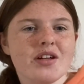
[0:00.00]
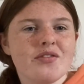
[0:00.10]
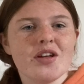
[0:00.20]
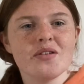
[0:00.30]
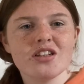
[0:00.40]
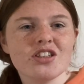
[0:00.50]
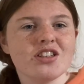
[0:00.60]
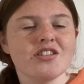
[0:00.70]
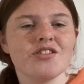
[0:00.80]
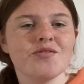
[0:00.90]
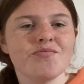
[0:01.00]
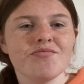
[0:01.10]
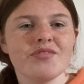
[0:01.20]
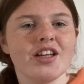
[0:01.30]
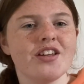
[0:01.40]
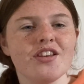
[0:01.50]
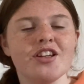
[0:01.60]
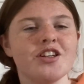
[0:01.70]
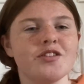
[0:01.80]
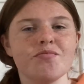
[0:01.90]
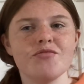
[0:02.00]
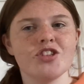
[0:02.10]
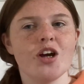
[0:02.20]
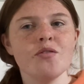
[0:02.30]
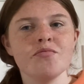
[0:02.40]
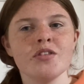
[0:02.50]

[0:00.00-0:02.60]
if they were good in the show.